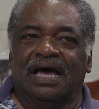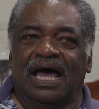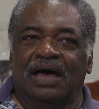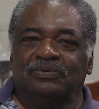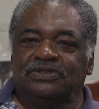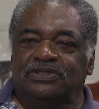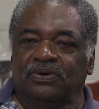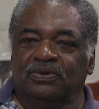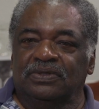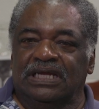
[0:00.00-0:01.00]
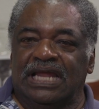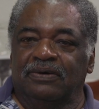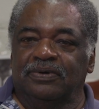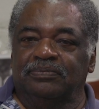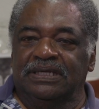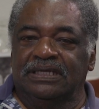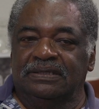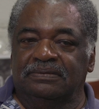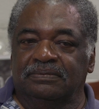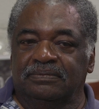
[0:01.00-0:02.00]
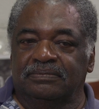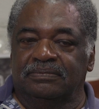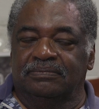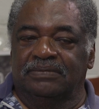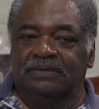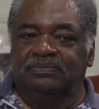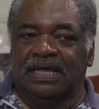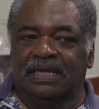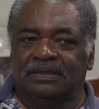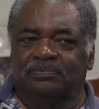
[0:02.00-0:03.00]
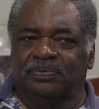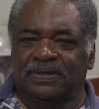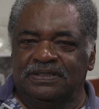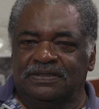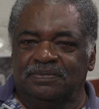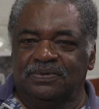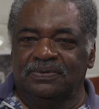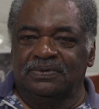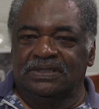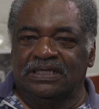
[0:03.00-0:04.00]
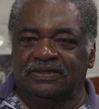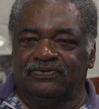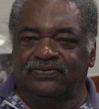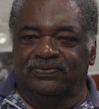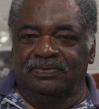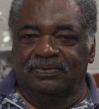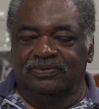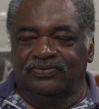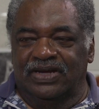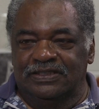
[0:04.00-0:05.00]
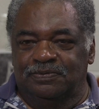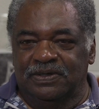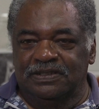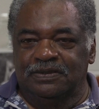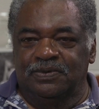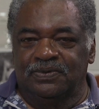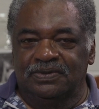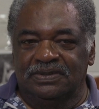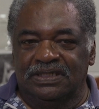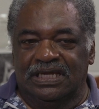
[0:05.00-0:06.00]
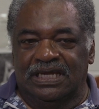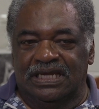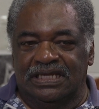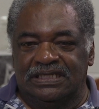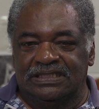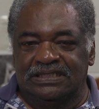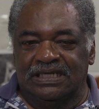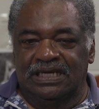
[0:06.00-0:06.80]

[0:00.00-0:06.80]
I was told that I would be met by the principal and vice principal, and